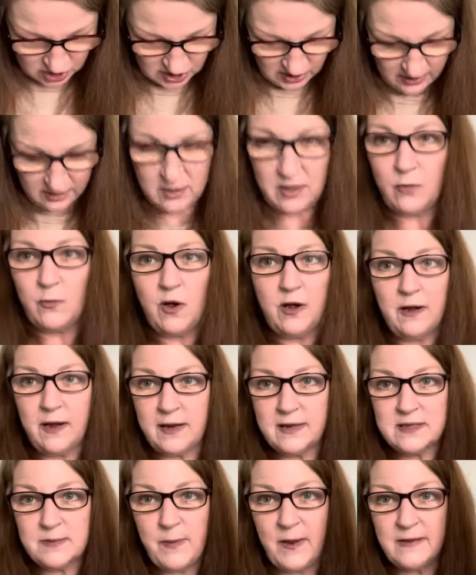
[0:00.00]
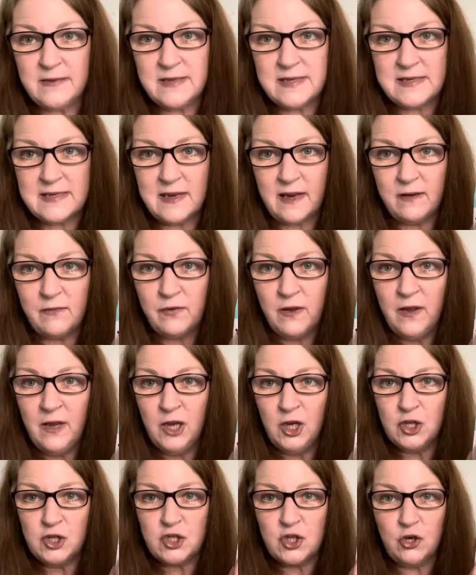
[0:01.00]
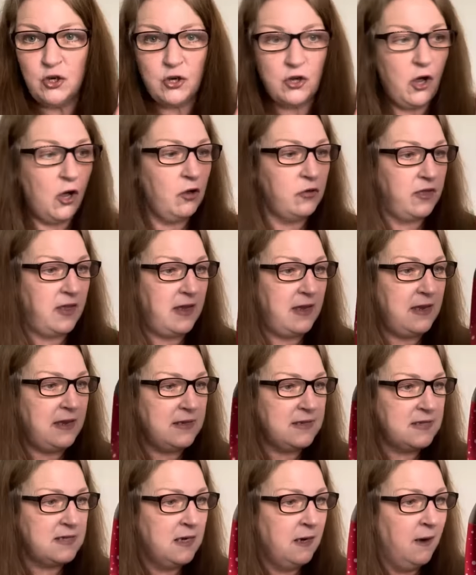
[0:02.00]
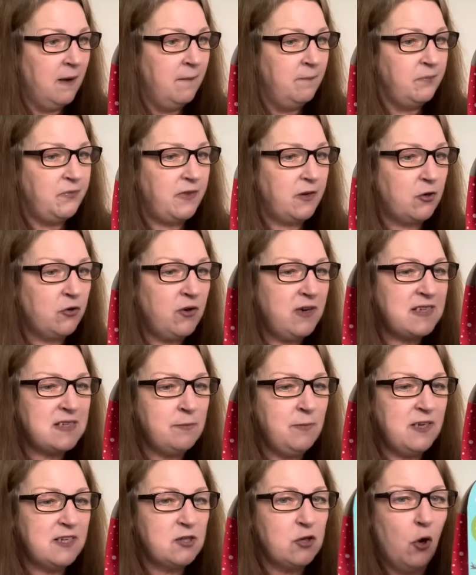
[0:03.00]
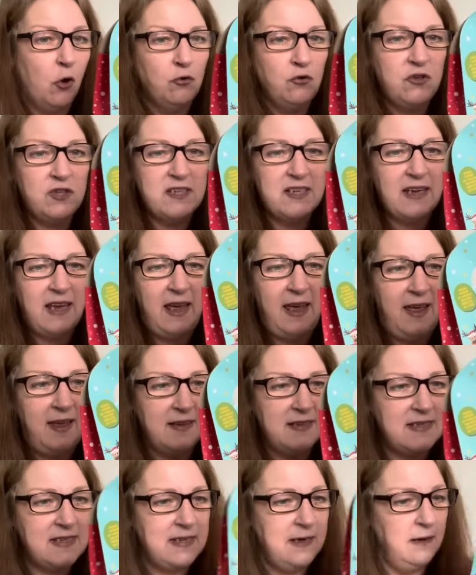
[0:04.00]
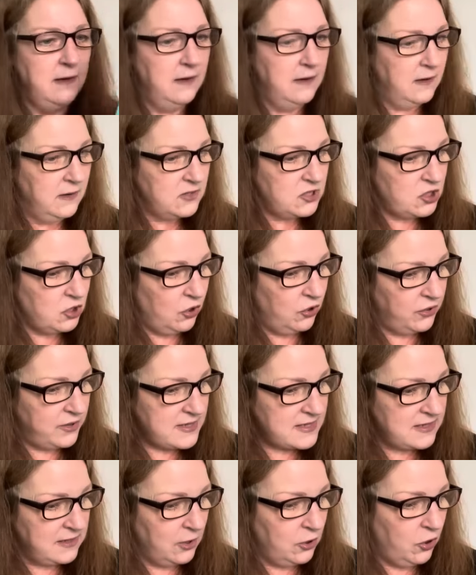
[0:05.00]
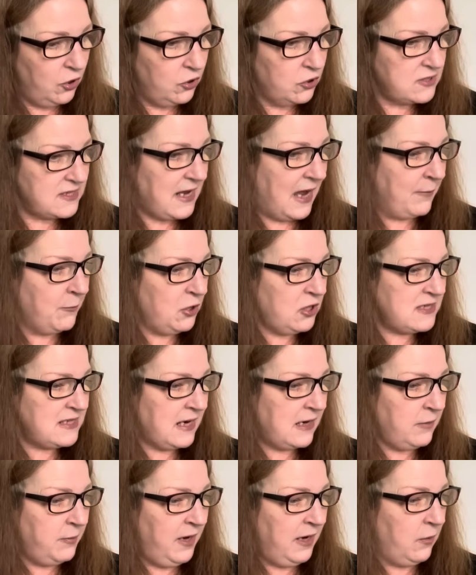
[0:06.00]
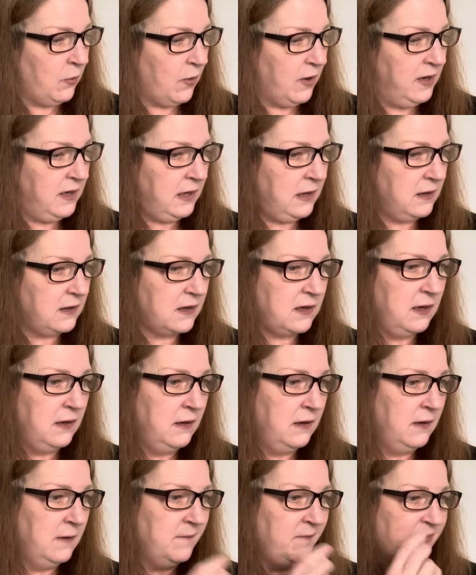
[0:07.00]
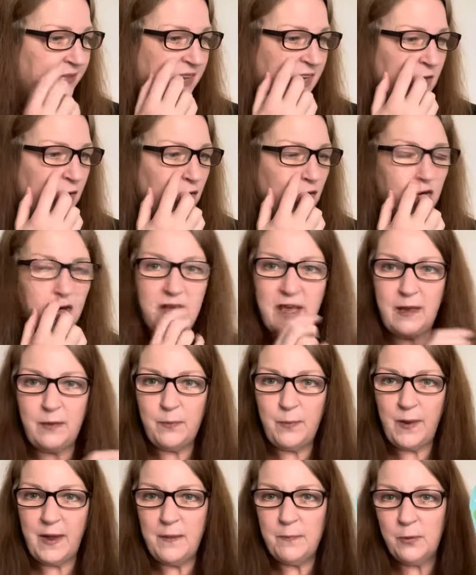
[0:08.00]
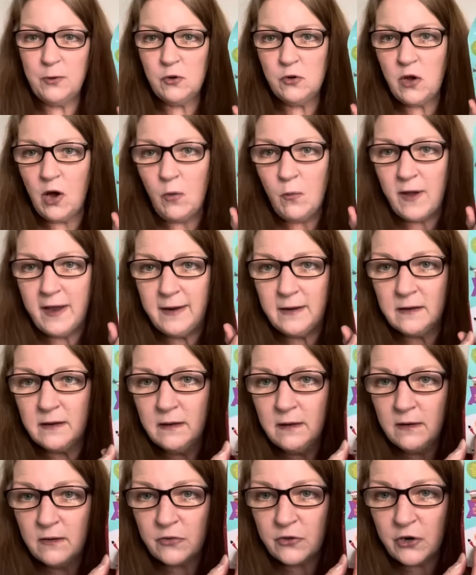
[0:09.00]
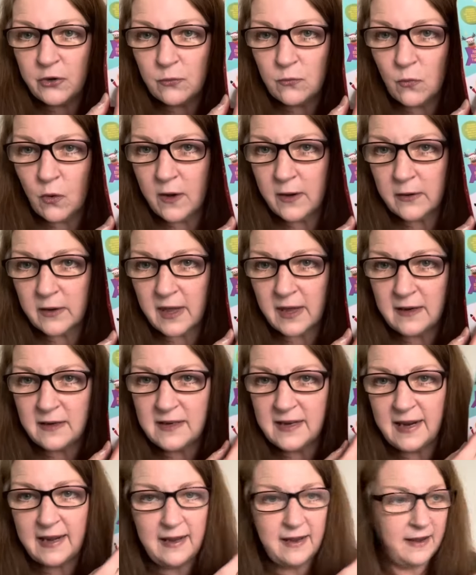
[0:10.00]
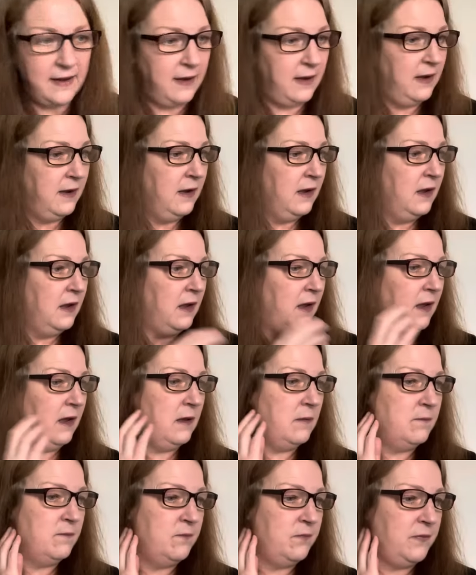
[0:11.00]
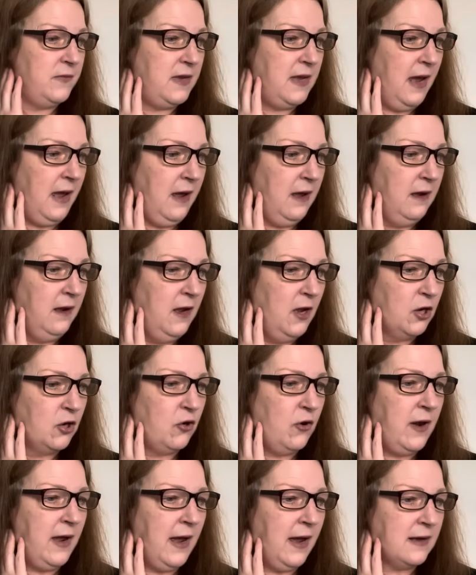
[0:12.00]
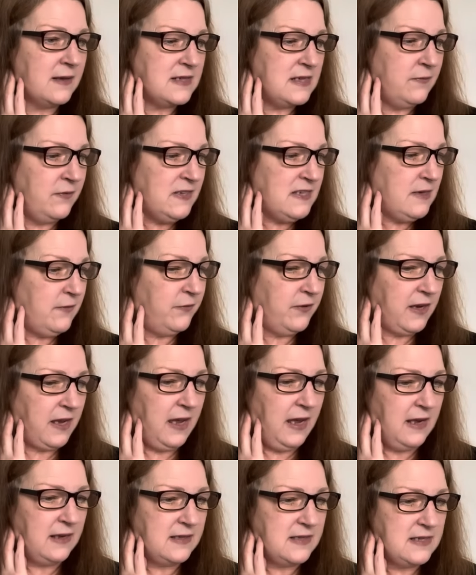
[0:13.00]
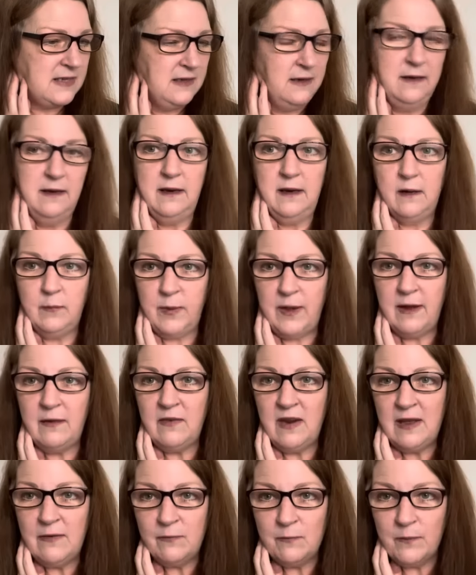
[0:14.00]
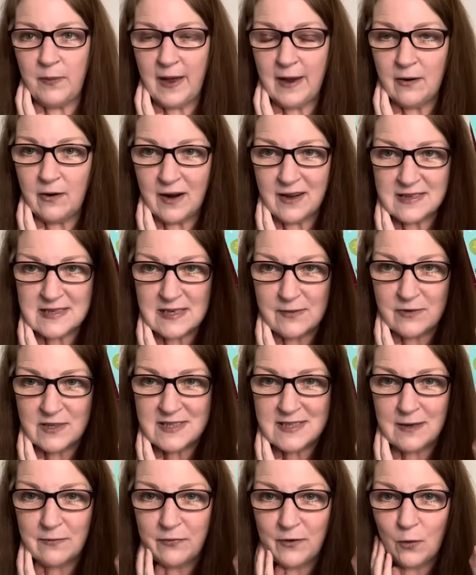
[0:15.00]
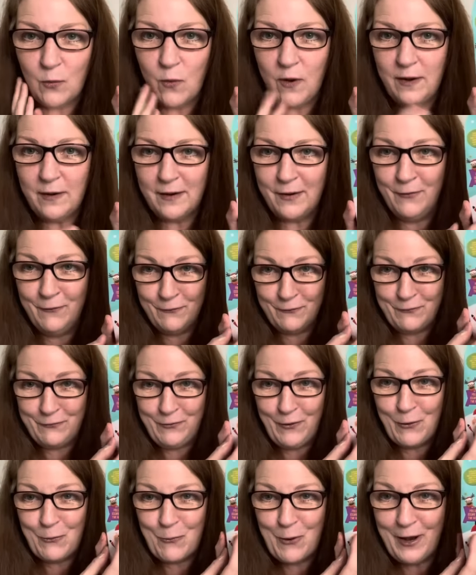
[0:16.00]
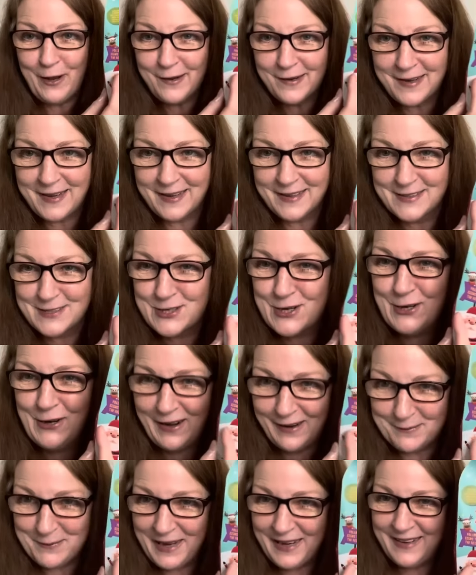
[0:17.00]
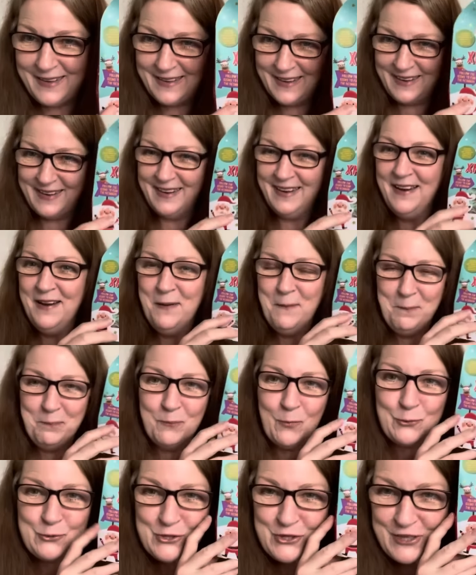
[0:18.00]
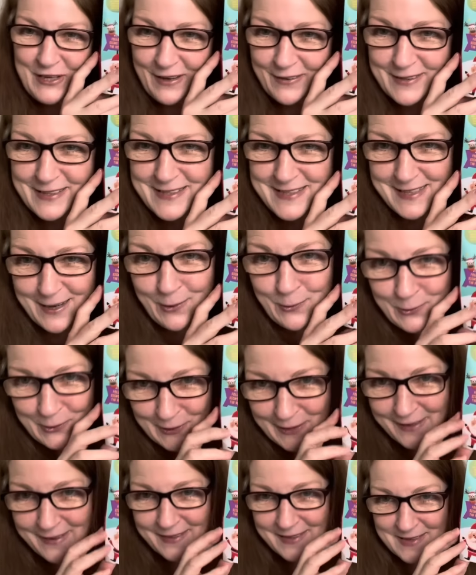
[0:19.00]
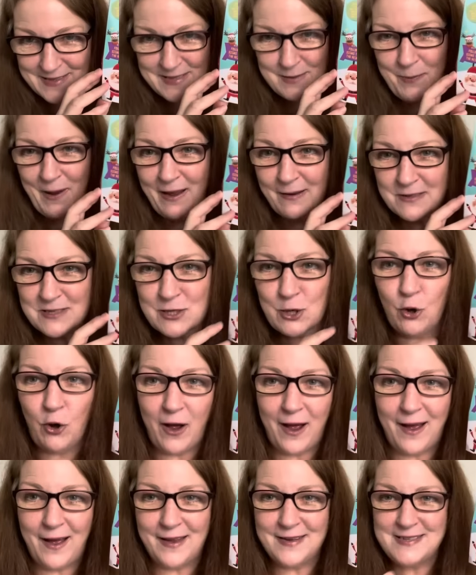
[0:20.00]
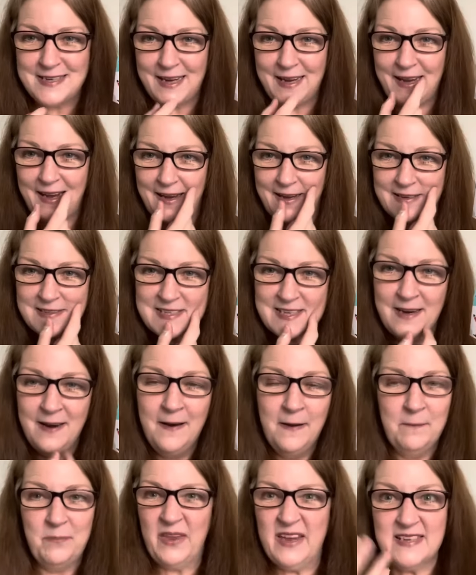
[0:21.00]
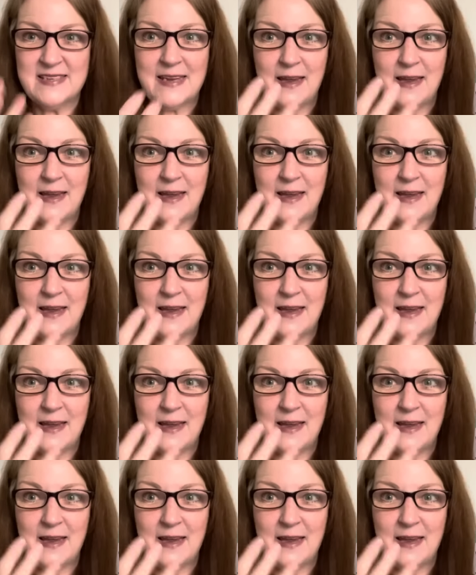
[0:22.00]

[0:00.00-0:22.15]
certain they were expensive. So, got these. Christmas hunt kit. So, there's loads. I'm going to suck them into work. You know, keep people going through working day. Yeah, great activity for kids. It'll be an even better activity for workers, you know what I mean? Munching on chocolate that's about to go out of date. Let's